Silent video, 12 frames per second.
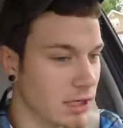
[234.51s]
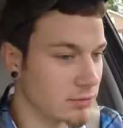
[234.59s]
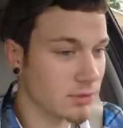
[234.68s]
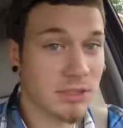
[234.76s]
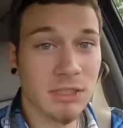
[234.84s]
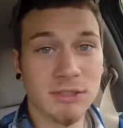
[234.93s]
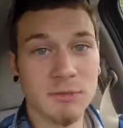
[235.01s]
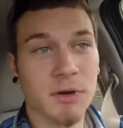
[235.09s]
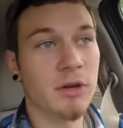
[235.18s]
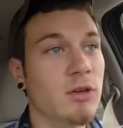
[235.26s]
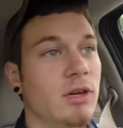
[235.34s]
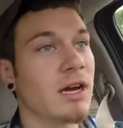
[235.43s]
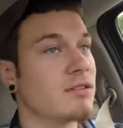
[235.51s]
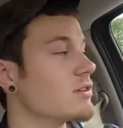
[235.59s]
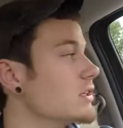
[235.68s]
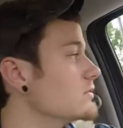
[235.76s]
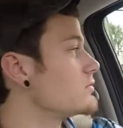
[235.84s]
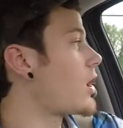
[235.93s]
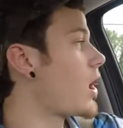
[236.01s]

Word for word: How much is where you guys live?